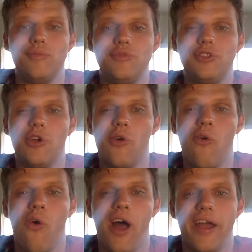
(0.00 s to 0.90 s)

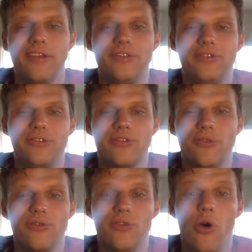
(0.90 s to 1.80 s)
So I
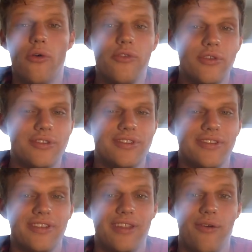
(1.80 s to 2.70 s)
don't know if it's
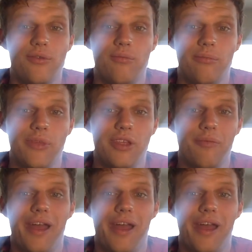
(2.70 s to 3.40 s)
something that would meet my